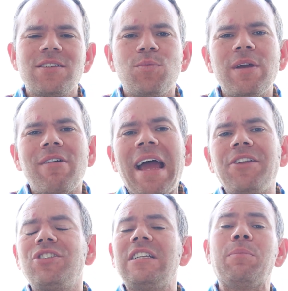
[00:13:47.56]
So we're
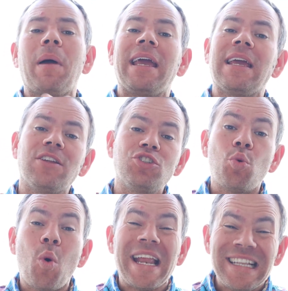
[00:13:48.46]
actually paying
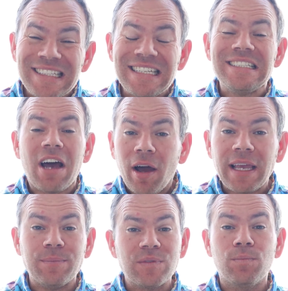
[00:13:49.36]
20
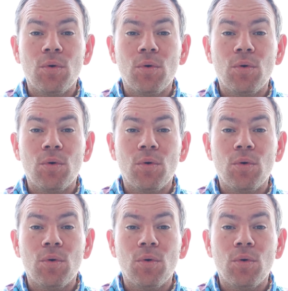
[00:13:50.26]
times